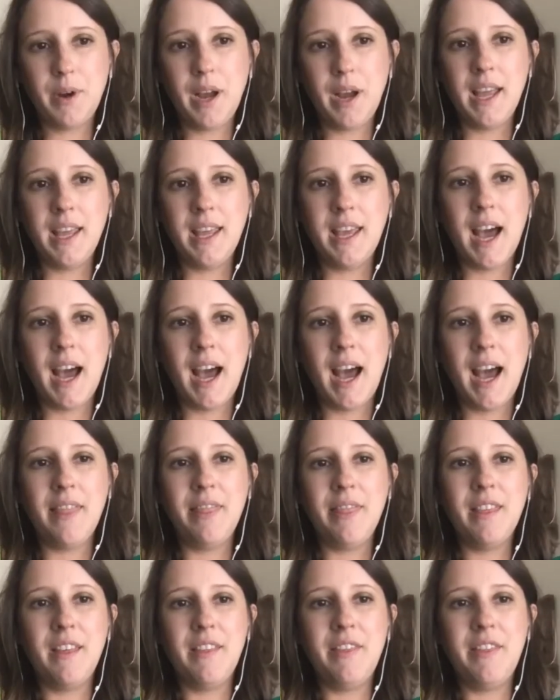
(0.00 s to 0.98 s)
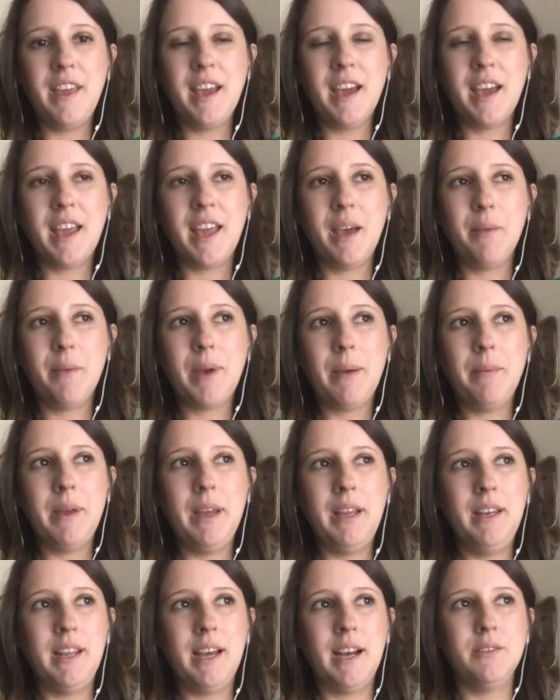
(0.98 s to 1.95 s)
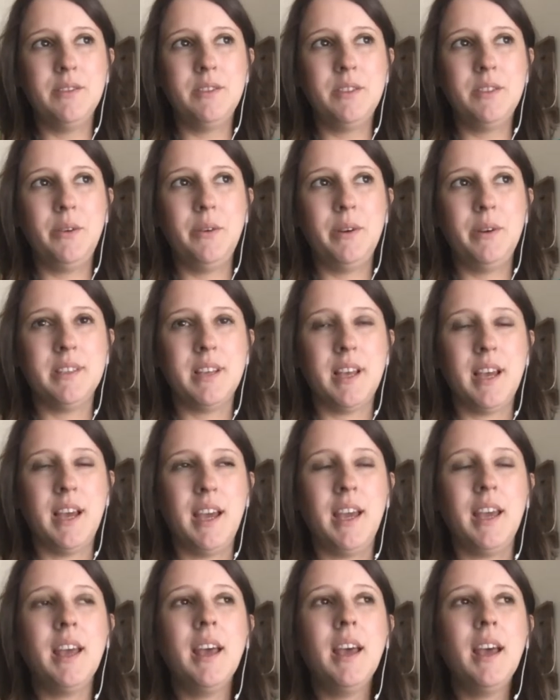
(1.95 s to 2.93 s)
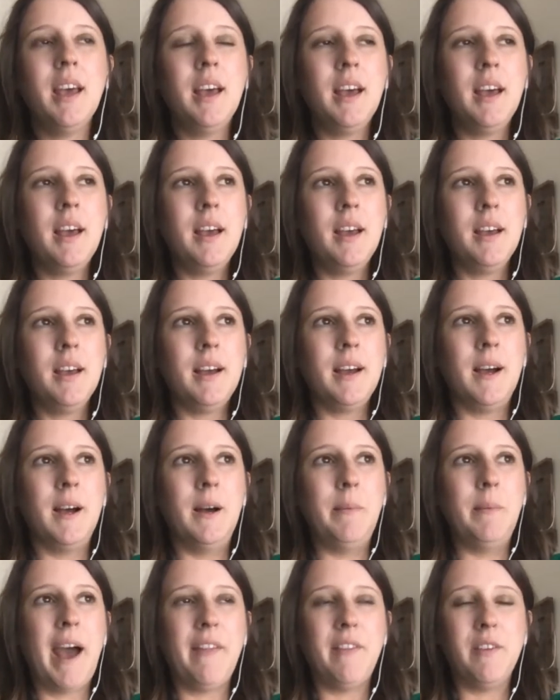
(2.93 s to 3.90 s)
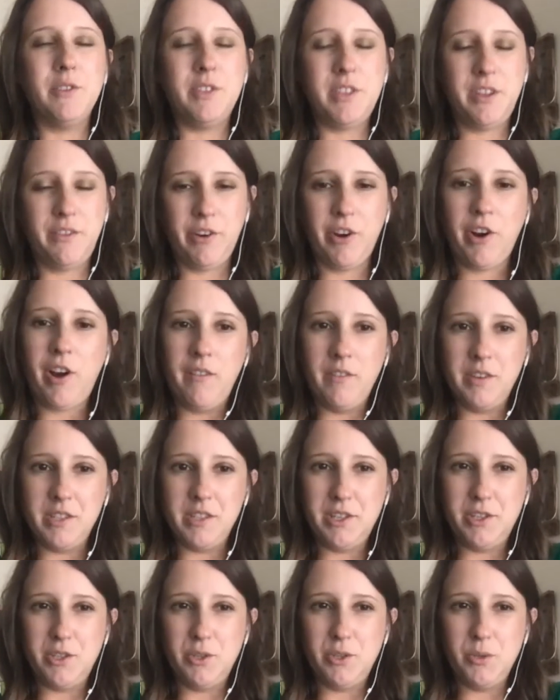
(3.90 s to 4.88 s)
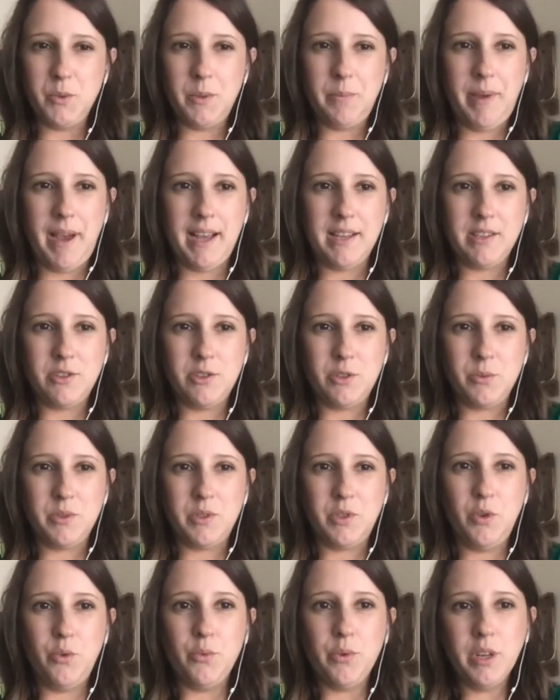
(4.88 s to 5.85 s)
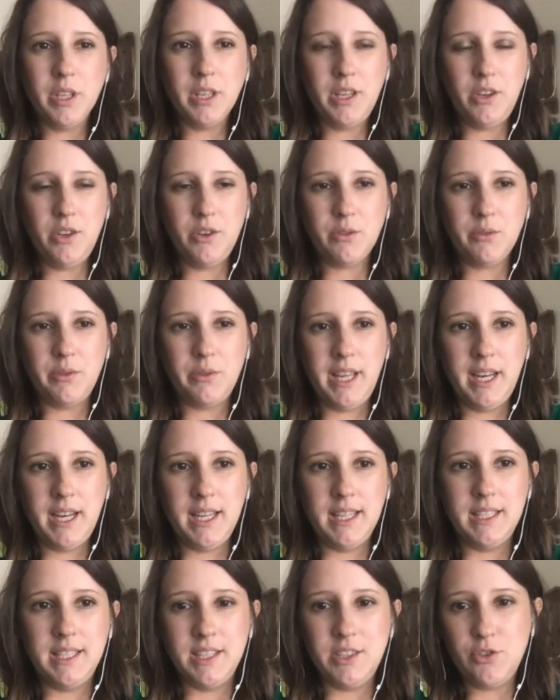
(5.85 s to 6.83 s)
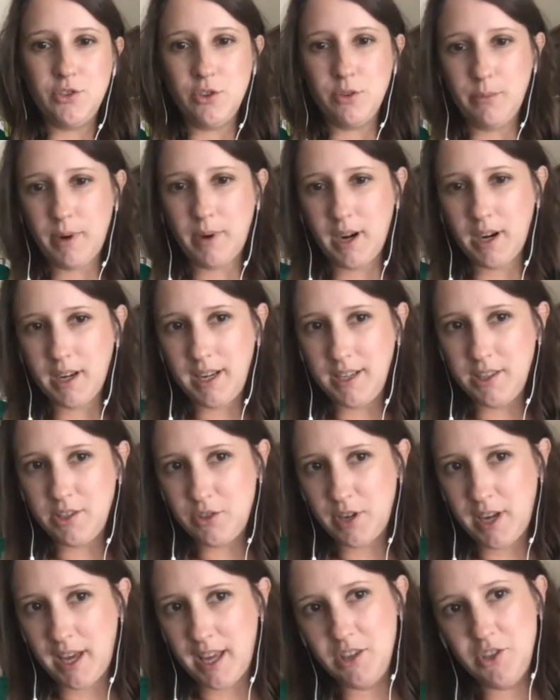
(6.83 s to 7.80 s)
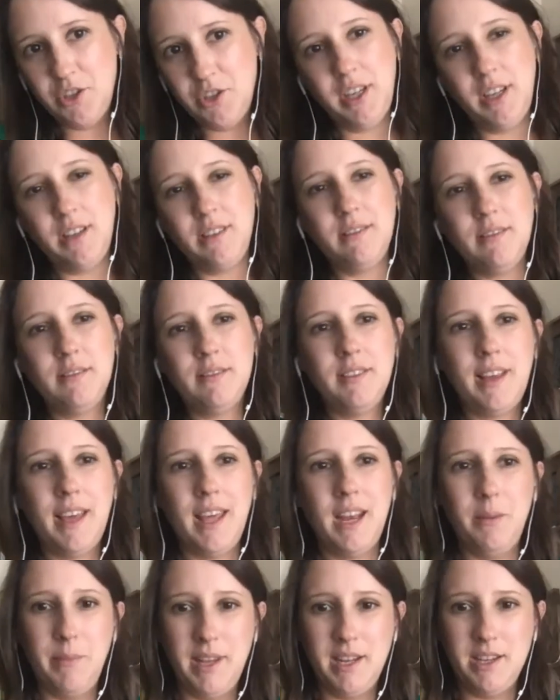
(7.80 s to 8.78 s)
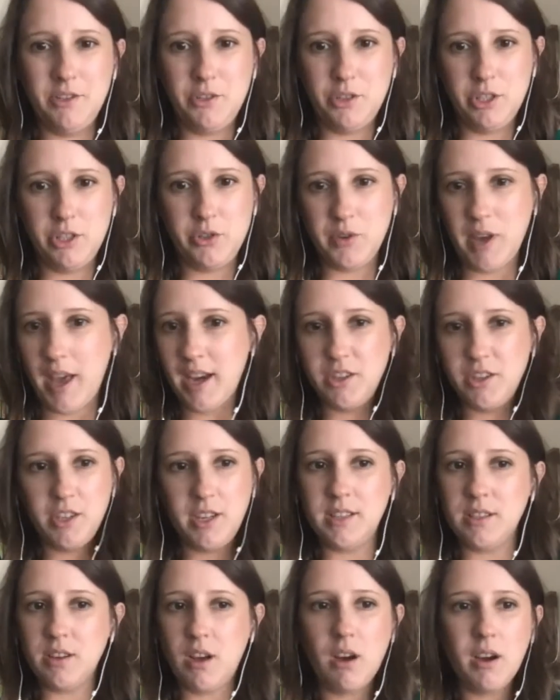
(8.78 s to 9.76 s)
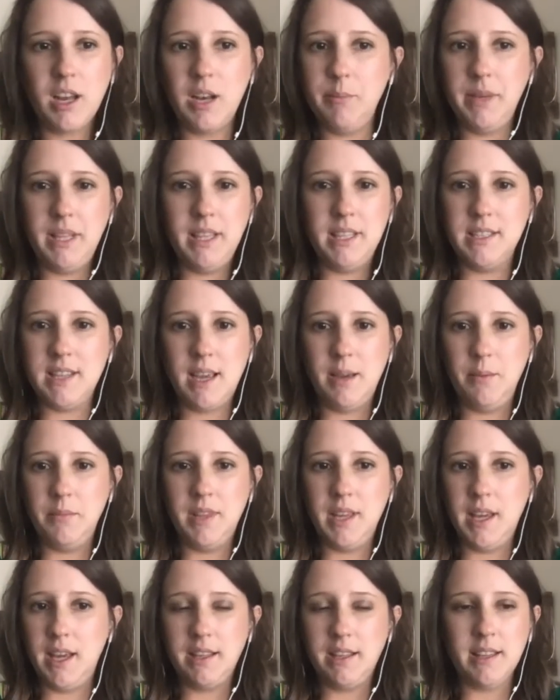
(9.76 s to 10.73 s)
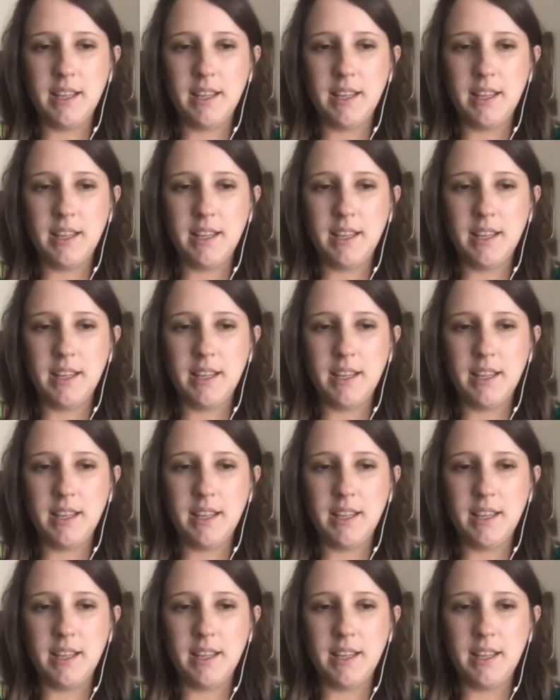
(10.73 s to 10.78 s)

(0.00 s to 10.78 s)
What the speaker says: Yeah. The thing I kept coming down to as I had those different conversations with pastors was you don't need a digital marketing strategy and a ministry strategy. It's all going to be the same thing.